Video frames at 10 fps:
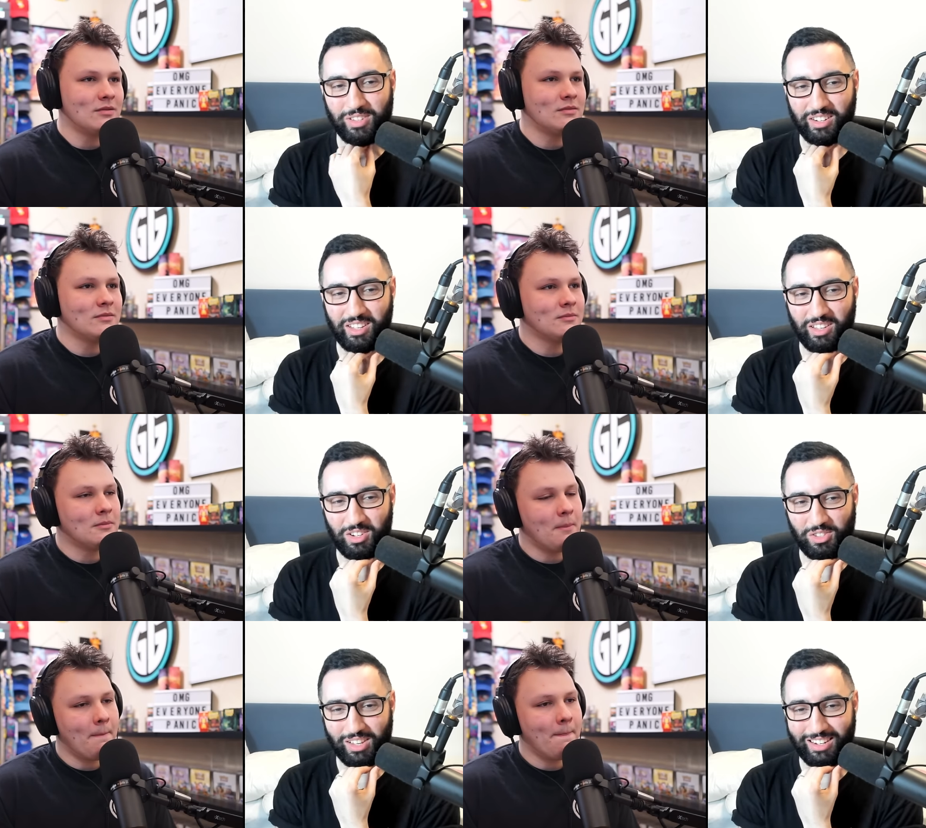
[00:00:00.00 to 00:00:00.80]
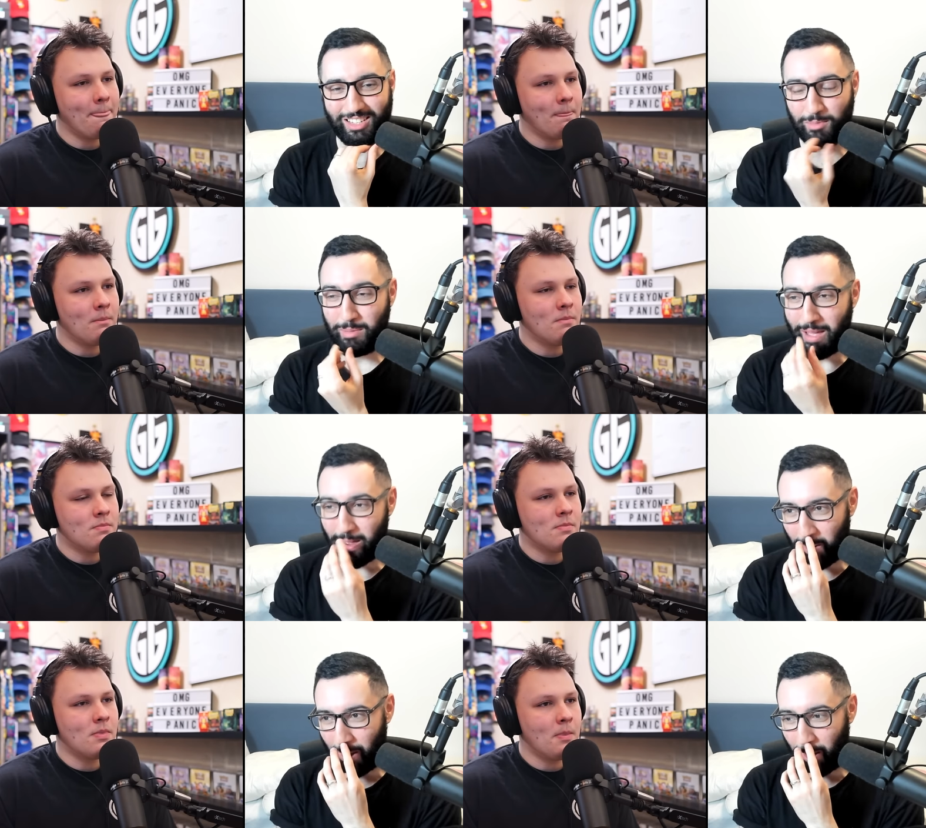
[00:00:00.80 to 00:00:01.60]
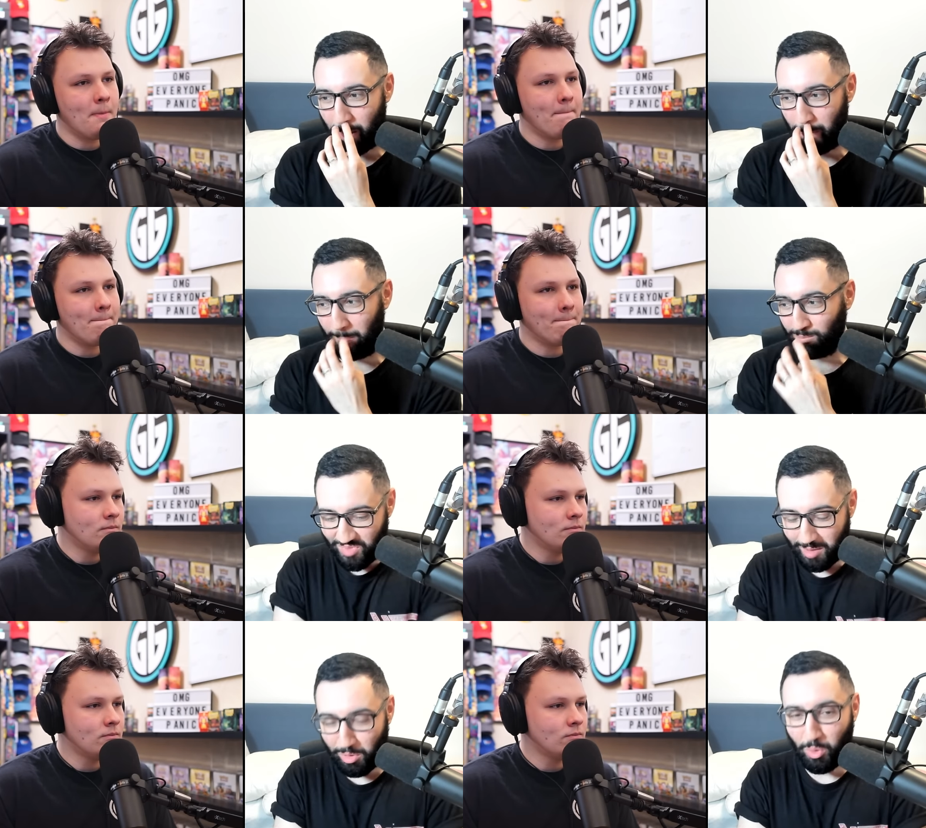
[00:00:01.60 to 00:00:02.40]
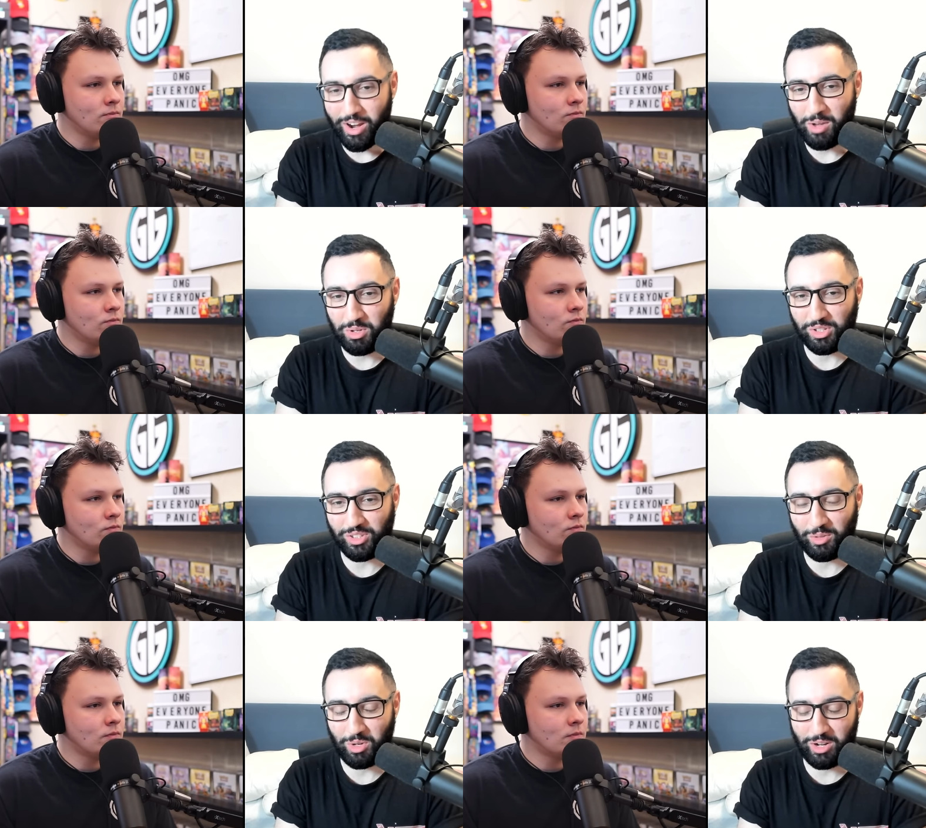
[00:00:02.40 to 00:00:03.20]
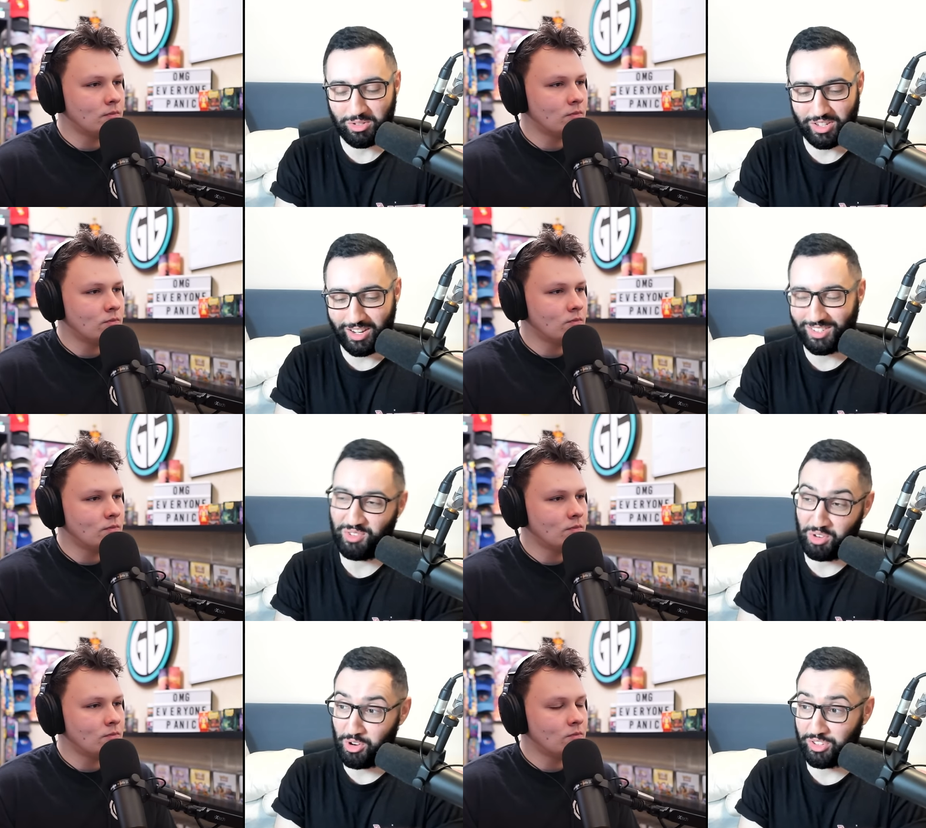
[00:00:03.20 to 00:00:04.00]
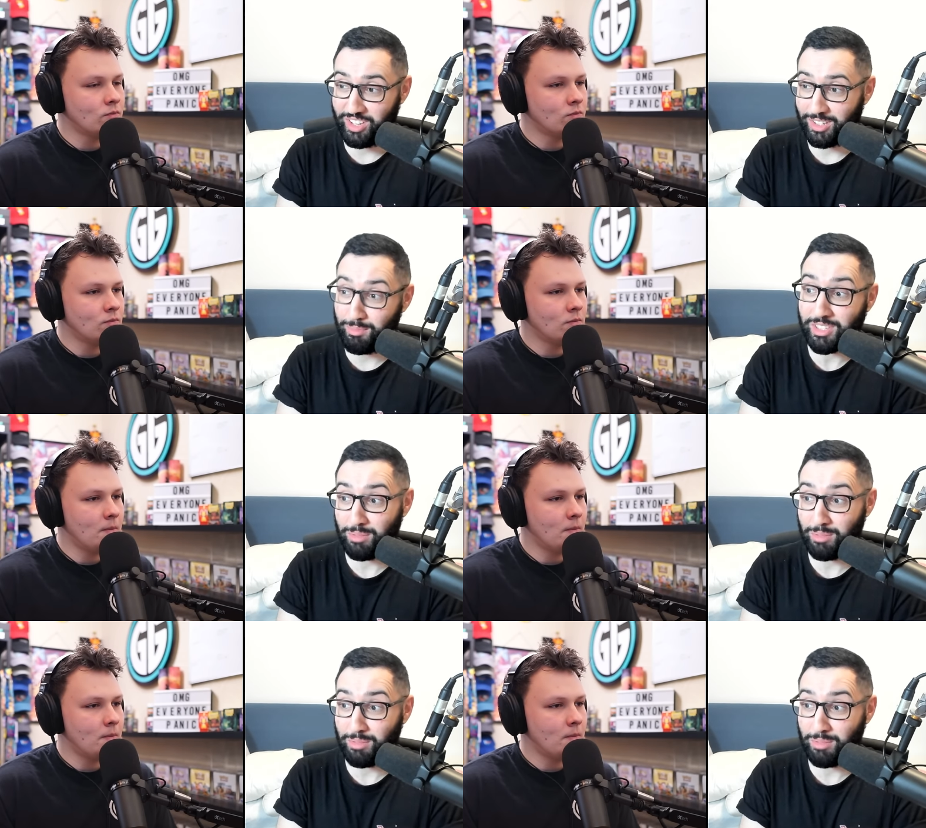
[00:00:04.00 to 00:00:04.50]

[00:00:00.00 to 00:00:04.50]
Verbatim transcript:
Speaker 1: and conditions that need to be met. Um, but what I will what I will say, so for context, Mystic